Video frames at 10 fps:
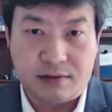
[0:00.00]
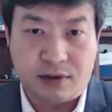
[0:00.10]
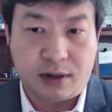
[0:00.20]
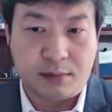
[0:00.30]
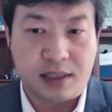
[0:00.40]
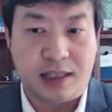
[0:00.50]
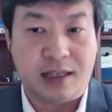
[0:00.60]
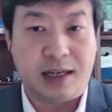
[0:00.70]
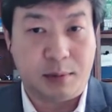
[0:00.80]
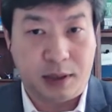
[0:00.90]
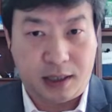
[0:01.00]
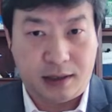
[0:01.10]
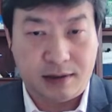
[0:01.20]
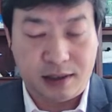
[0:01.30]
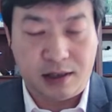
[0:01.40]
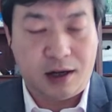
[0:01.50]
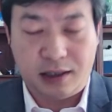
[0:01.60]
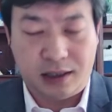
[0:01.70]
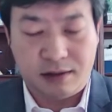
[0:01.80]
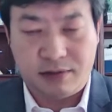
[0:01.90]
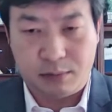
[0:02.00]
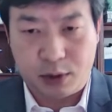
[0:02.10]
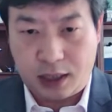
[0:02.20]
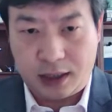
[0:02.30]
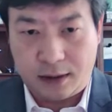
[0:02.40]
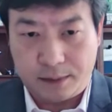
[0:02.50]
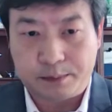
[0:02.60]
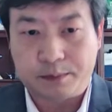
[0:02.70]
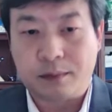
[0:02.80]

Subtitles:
from CNIPA. It's not needed from China.